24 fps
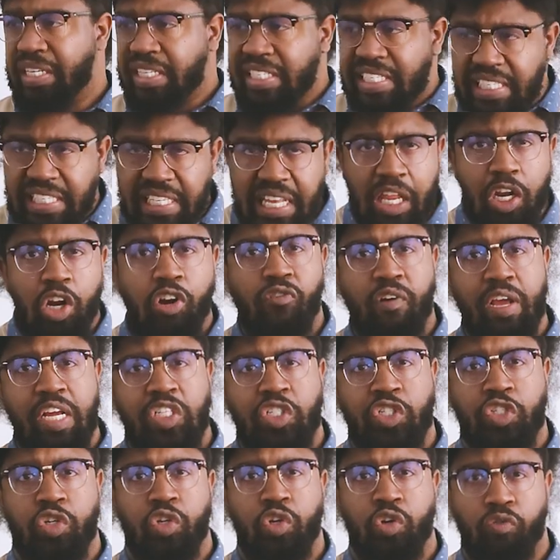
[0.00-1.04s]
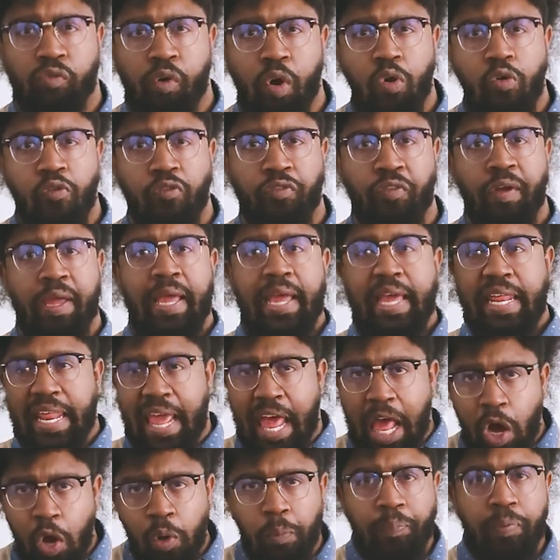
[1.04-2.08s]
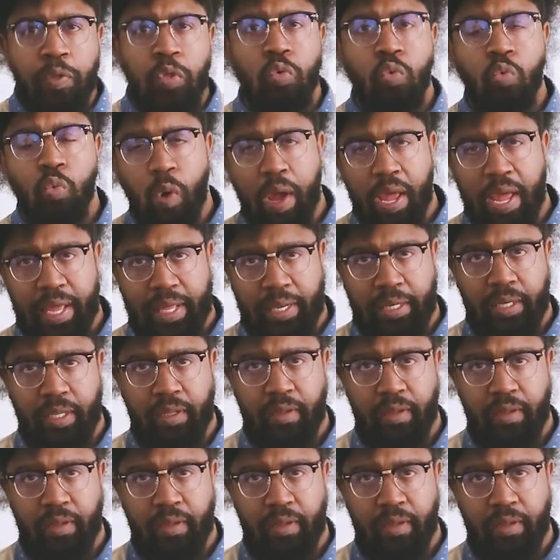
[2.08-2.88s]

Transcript: accelerate your growth and help you win.